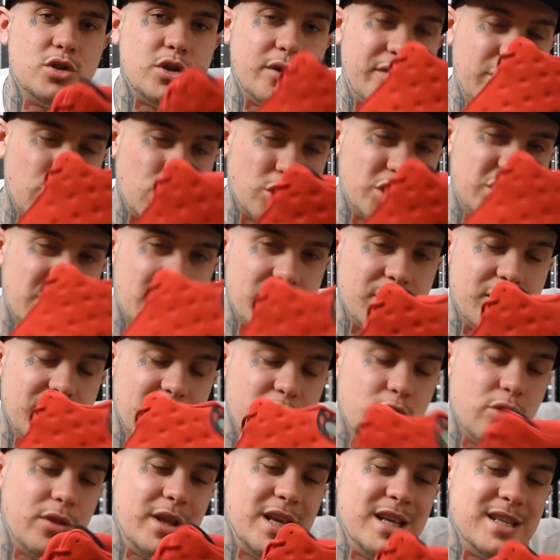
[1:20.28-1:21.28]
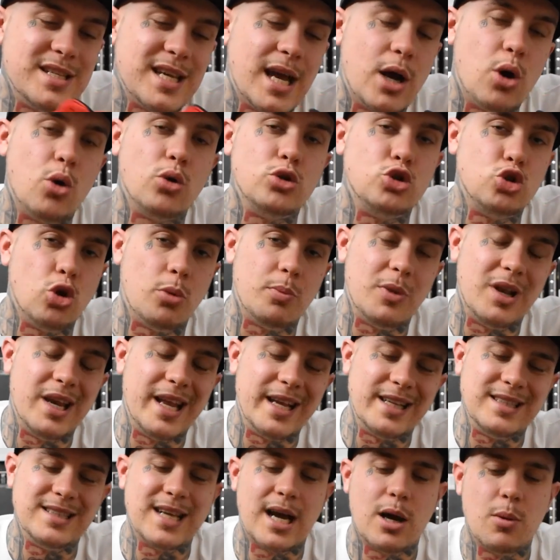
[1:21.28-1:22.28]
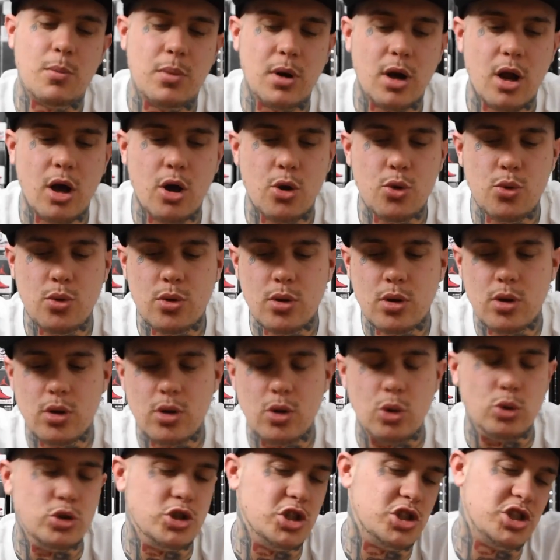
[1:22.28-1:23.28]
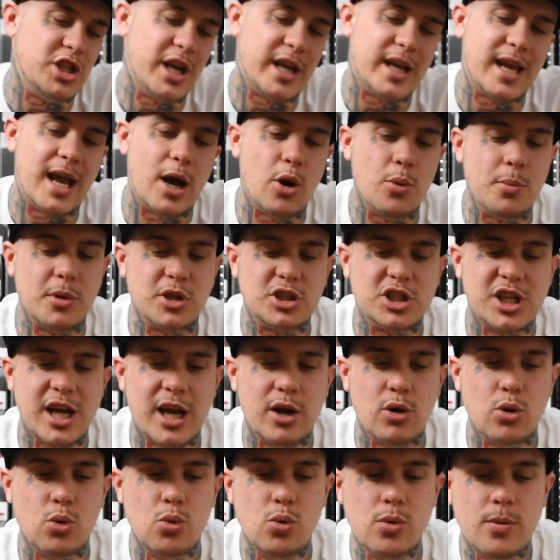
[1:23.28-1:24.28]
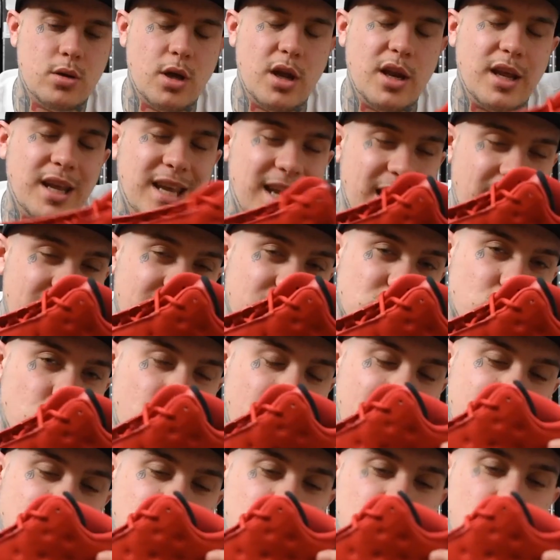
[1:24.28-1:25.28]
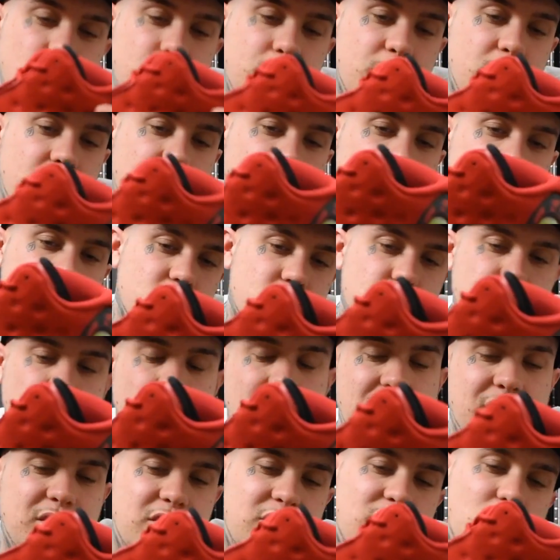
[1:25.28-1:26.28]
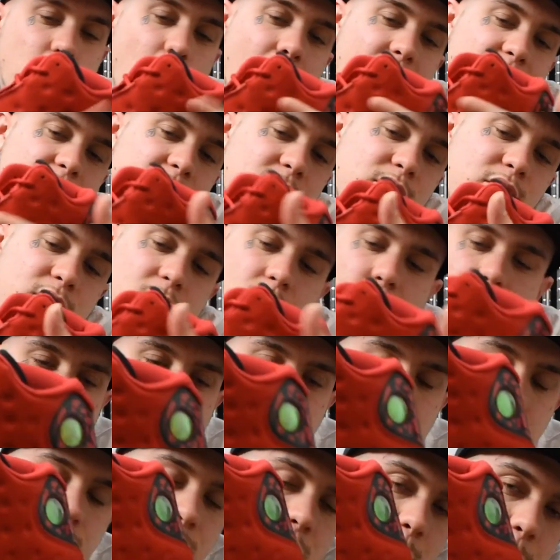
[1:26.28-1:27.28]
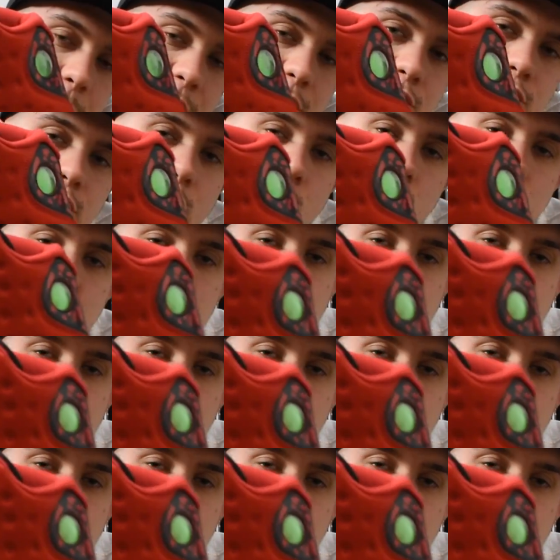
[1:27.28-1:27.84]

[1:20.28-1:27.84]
So if you want to check the video of these out, I'll drop the link down below, or just check out my channel. And again, it's got that super soft suede, and even the midsole